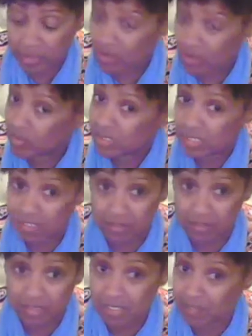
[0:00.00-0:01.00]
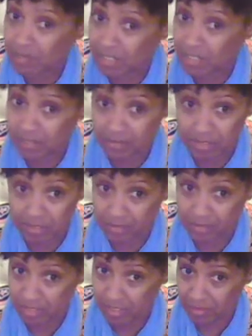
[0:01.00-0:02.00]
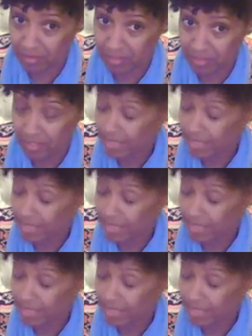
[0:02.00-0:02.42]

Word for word: been going tilt, tilt, tilt, tilt, tilt.